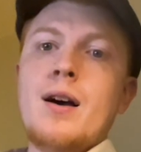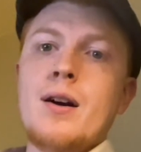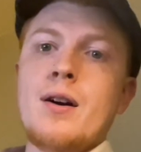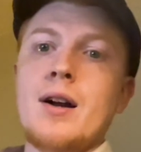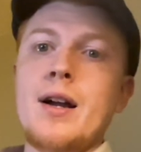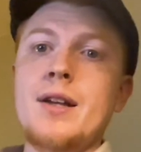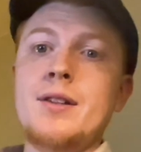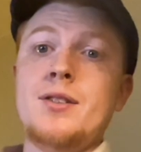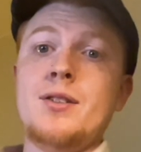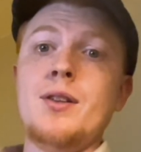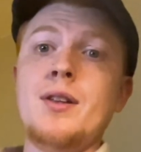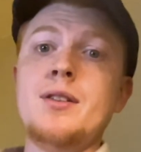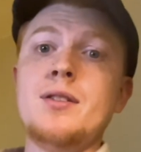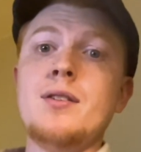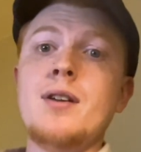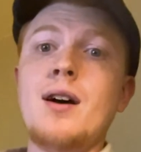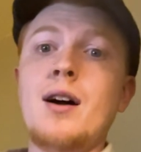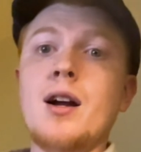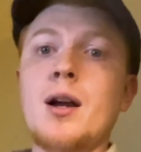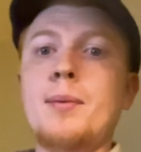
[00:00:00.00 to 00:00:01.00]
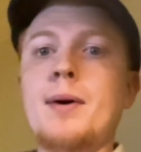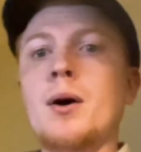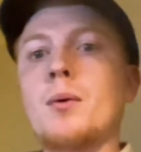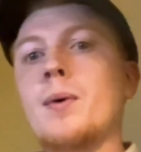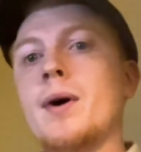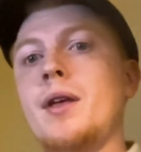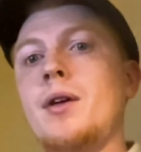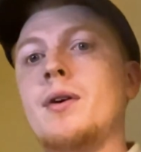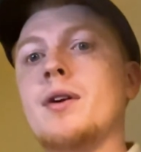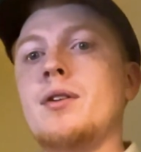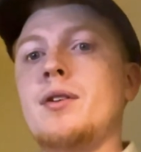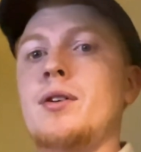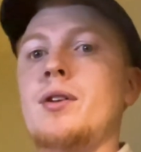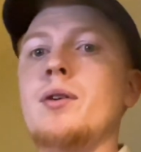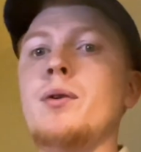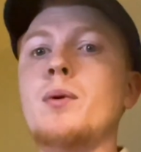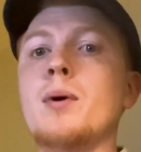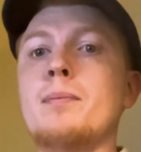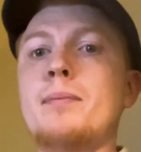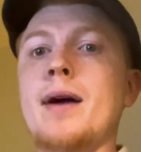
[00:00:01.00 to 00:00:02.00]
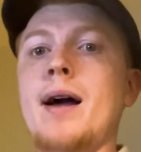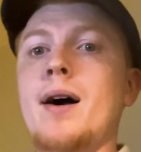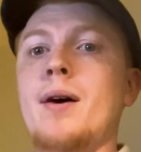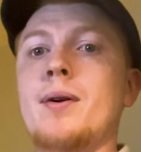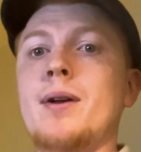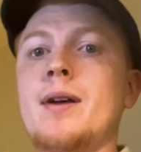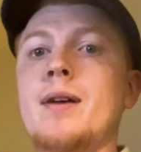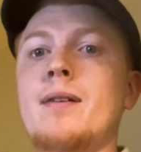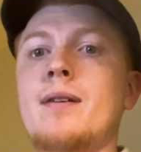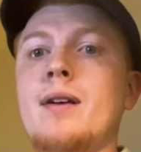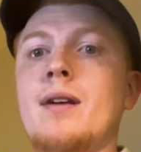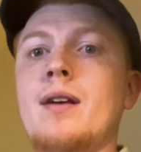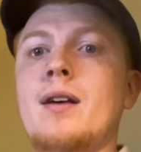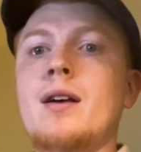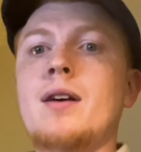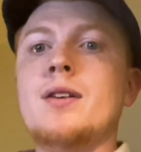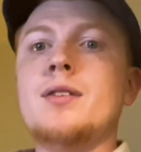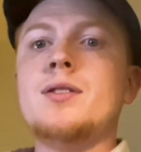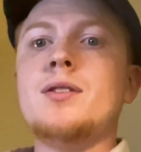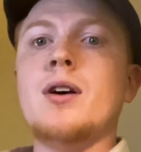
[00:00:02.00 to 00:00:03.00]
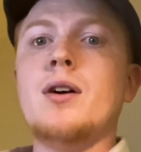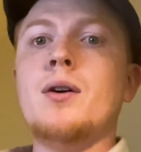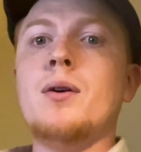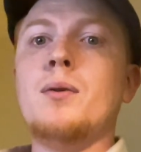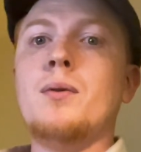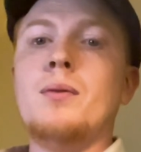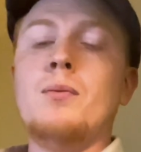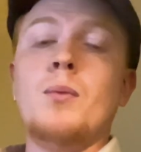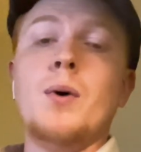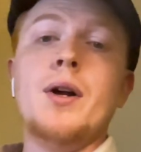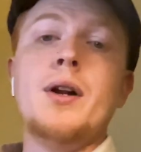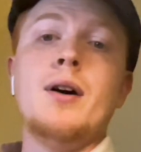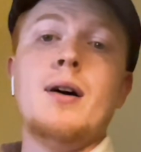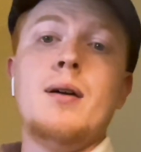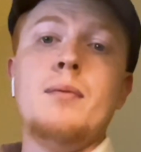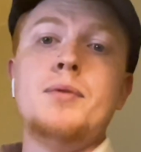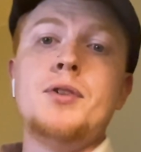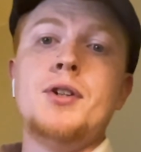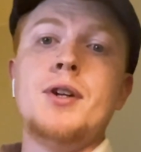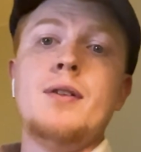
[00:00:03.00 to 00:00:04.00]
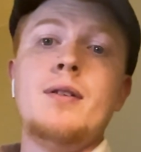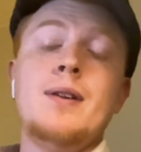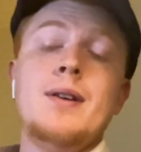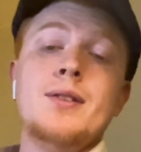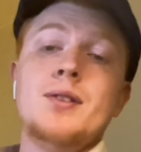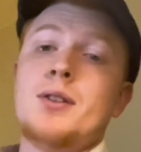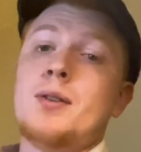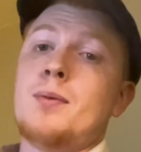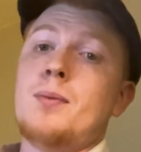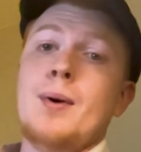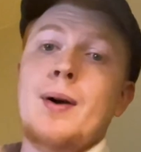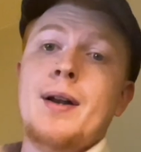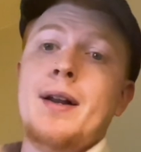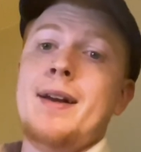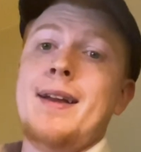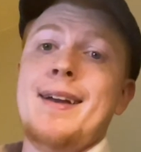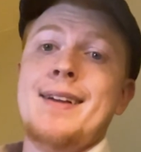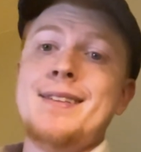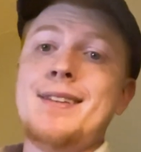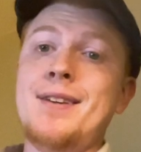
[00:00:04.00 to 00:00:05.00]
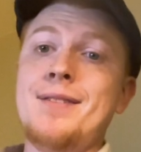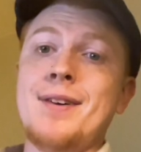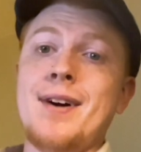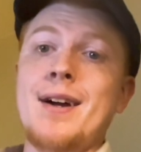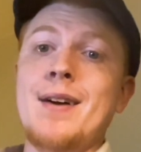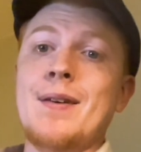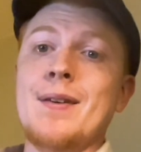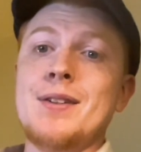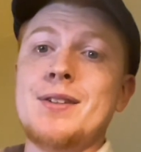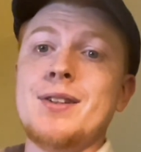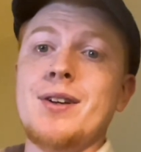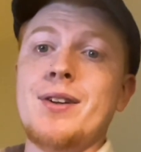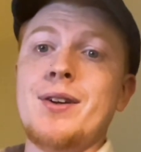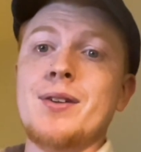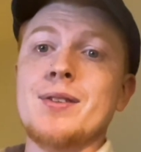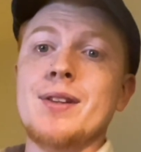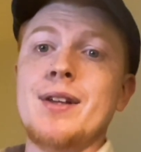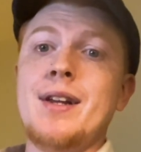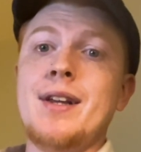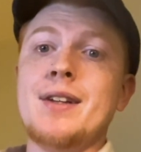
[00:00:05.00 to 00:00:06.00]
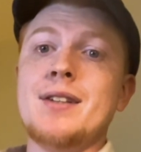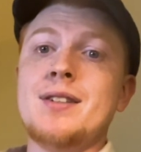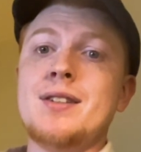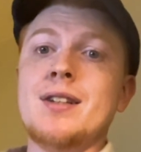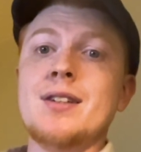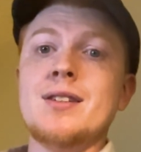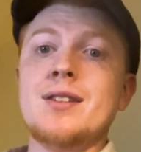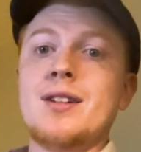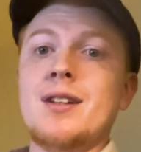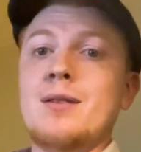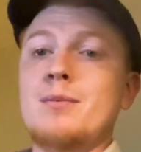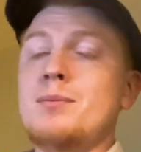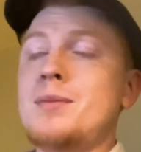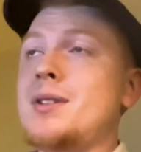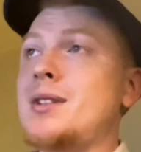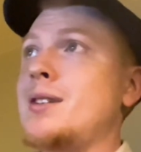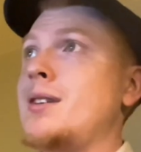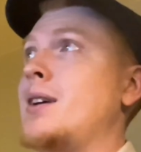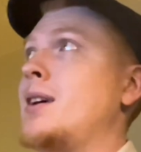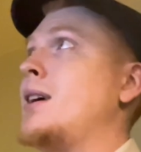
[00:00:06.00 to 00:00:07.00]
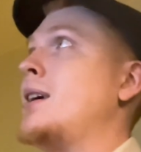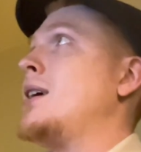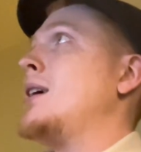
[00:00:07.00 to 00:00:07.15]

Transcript: Alright, so let's talk about what you can do about it. So, one option is to run an antivirus on your Linux systems.